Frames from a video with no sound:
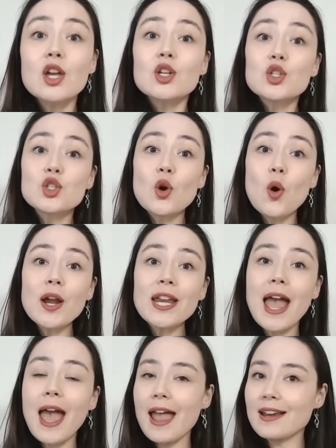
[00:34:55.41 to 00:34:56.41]
Join
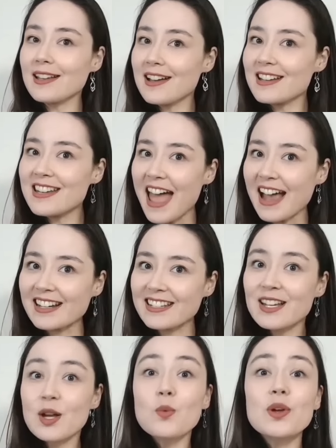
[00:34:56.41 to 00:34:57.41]
and connect
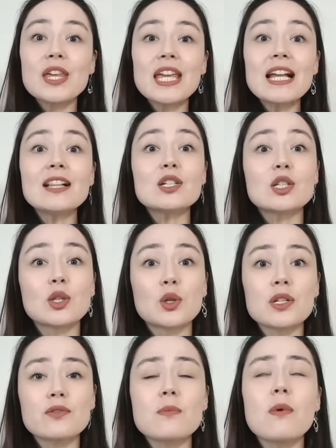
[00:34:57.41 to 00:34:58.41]
with English learners
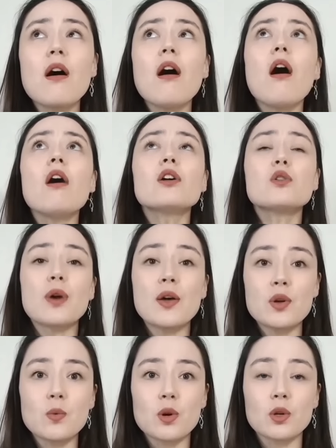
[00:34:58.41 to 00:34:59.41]
from all around
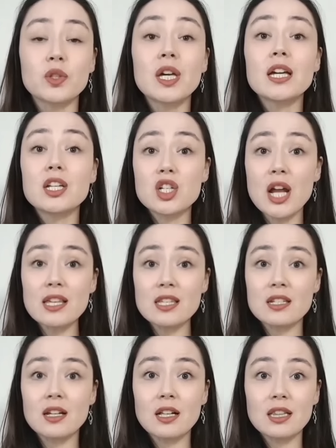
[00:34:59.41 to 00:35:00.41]
the world, just
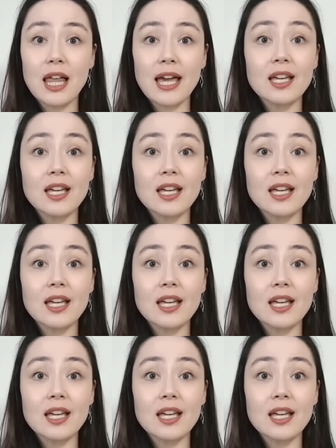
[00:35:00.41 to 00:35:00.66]
like